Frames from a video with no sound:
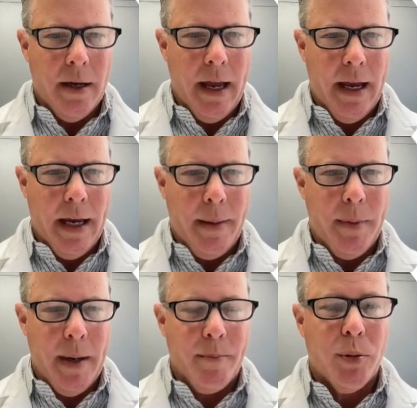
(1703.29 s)

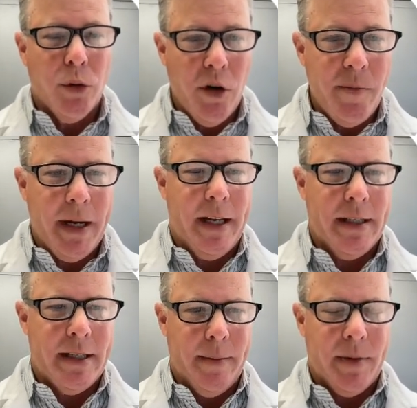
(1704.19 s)
improvement in
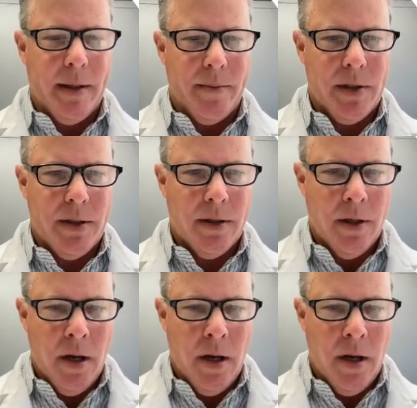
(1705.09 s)
symptoms